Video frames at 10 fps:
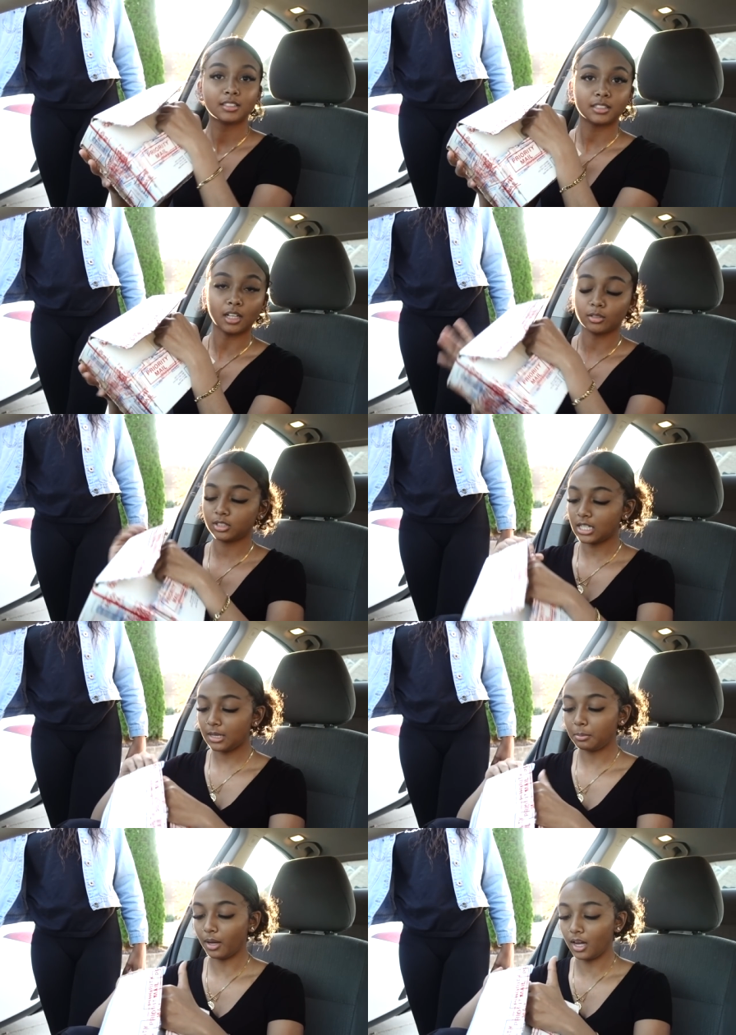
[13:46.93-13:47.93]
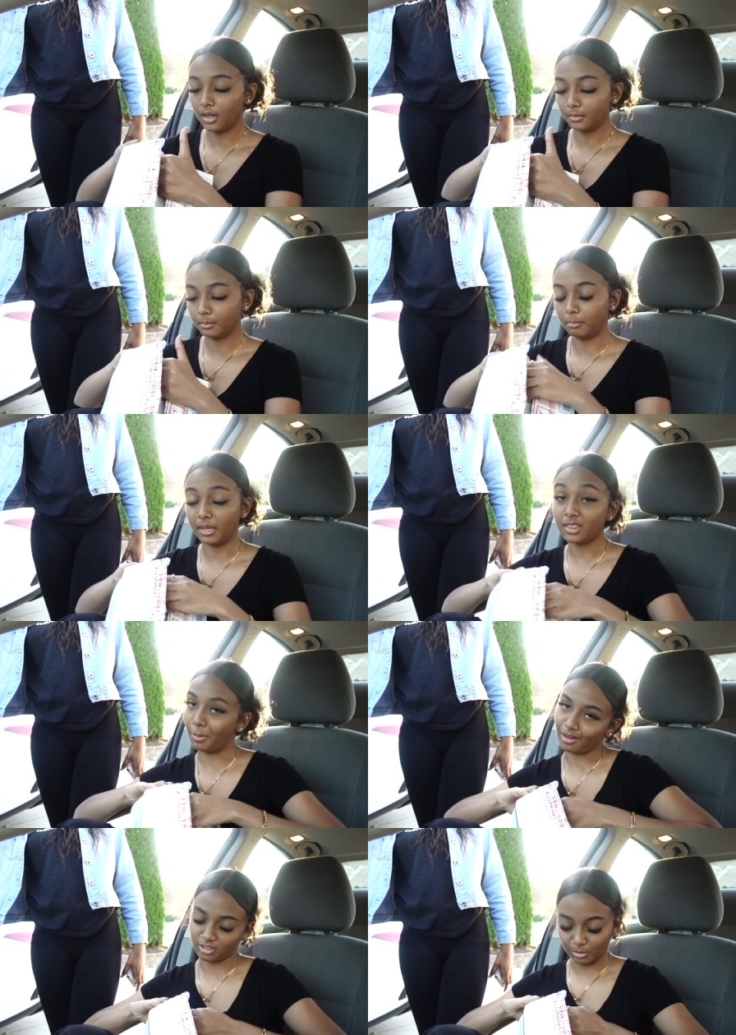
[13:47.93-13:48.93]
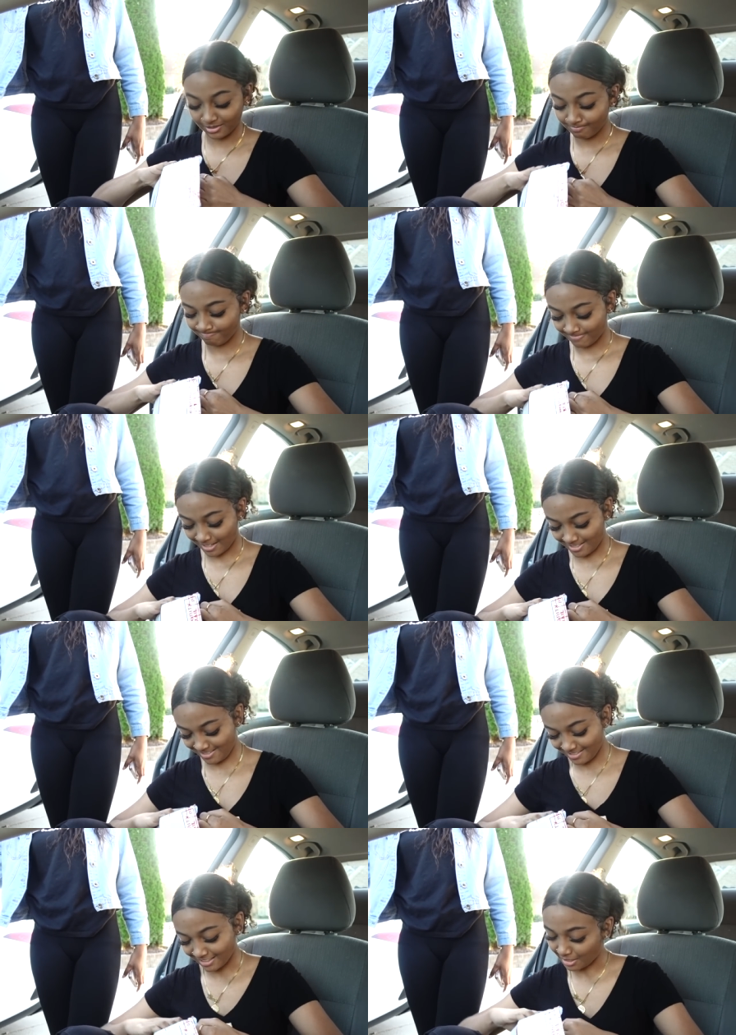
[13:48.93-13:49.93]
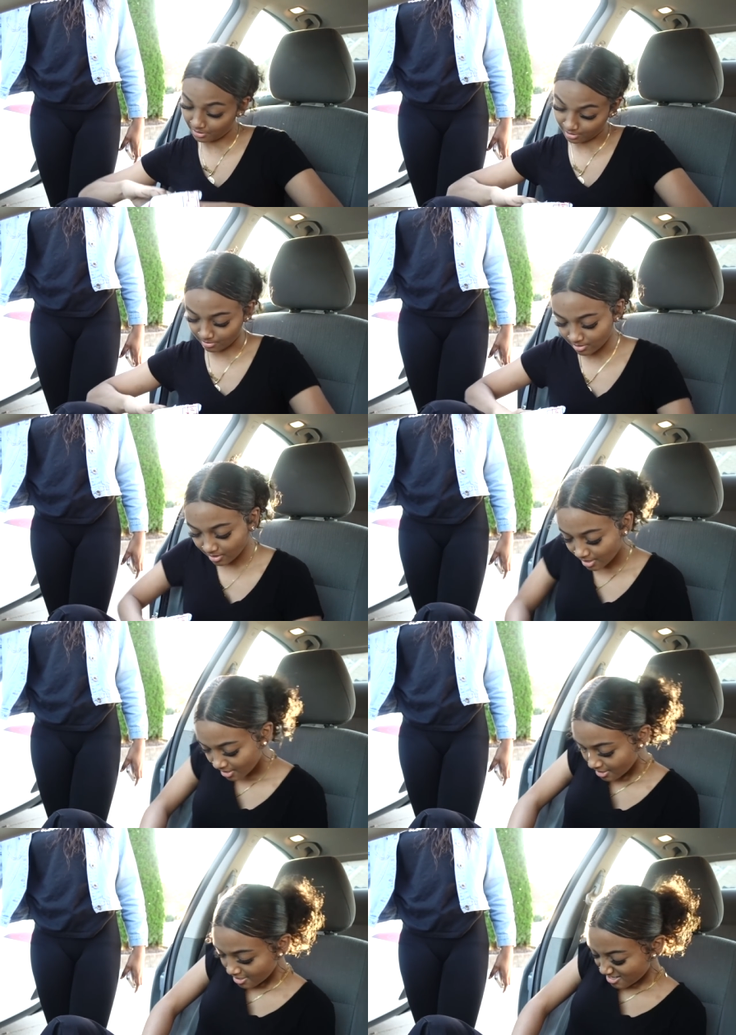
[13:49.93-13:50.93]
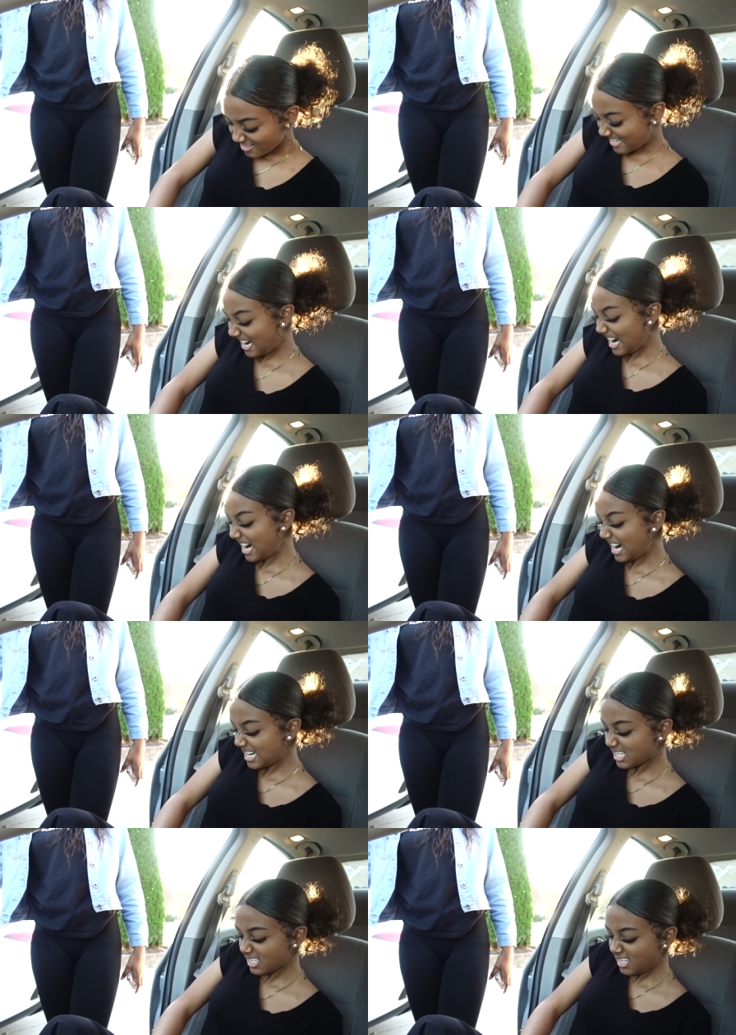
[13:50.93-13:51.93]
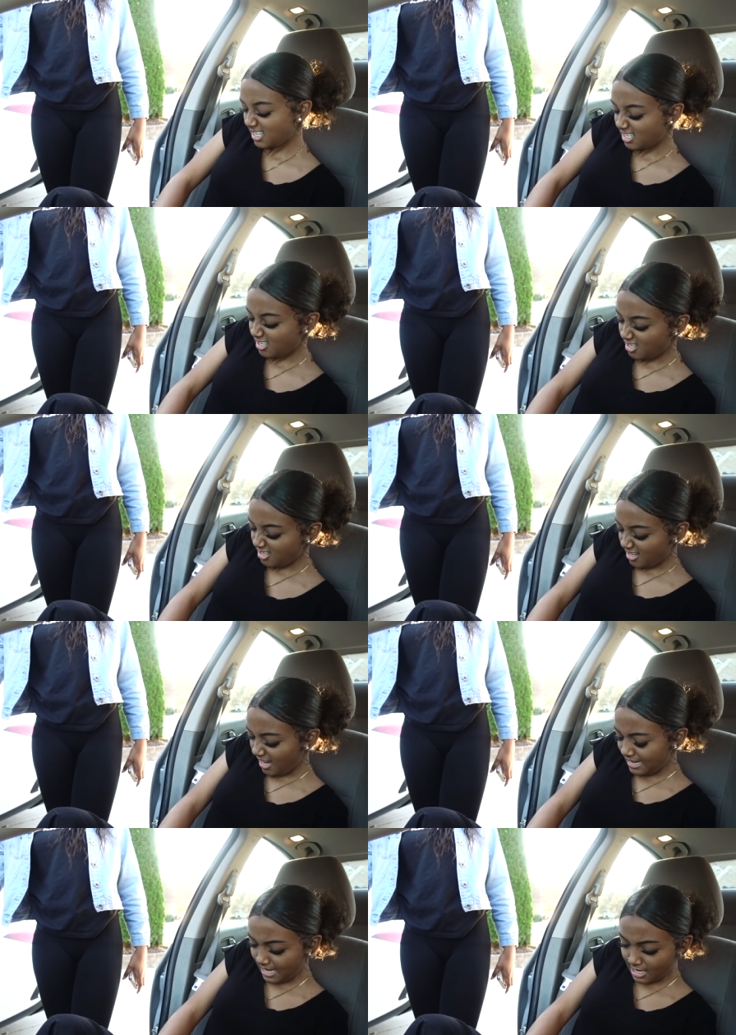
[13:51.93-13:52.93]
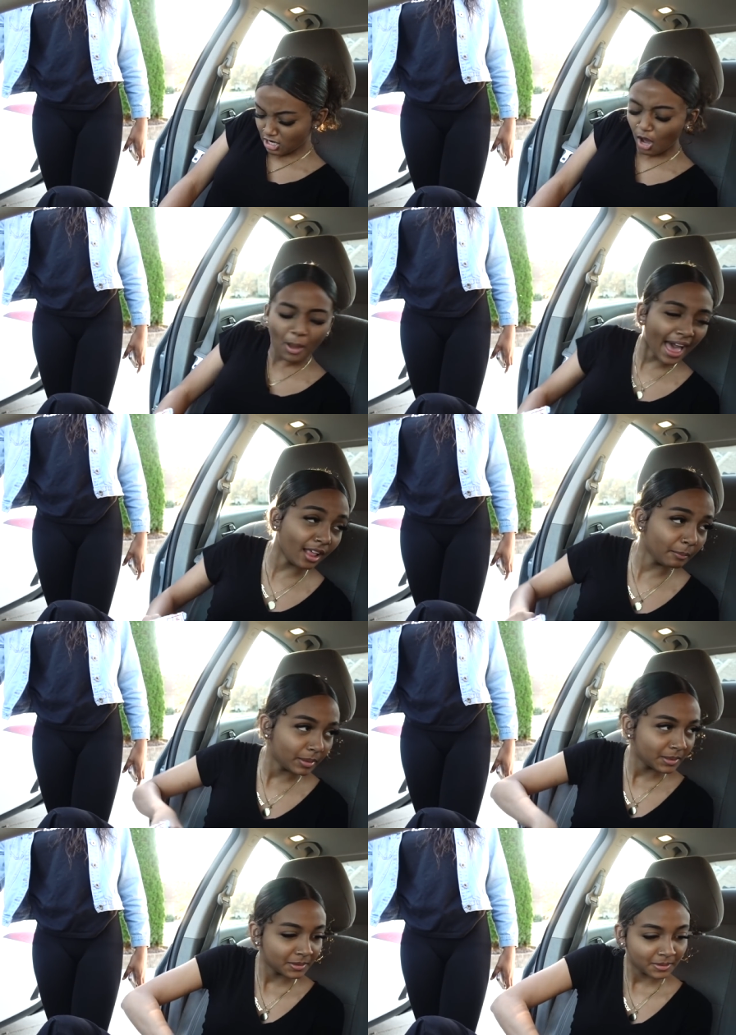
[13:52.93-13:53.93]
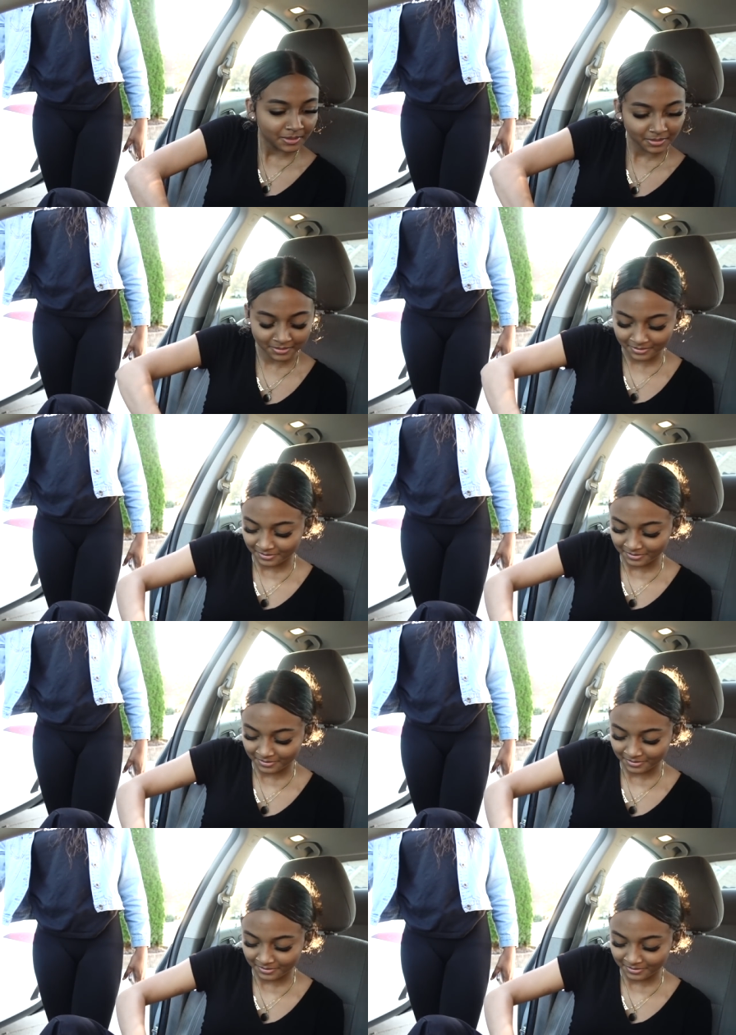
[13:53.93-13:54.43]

So Sydney bit the box open. That's how it's open. I need no help. Okay.